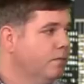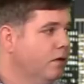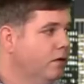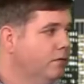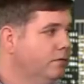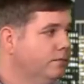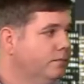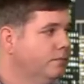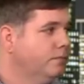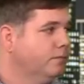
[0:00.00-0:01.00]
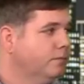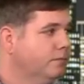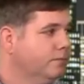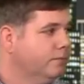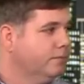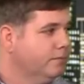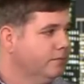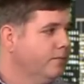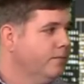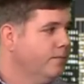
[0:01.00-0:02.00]

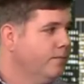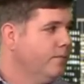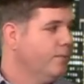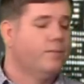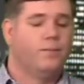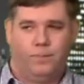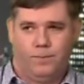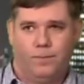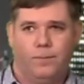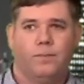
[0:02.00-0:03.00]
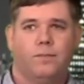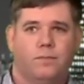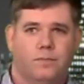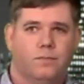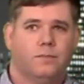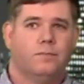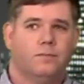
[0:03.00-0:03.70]
(silent)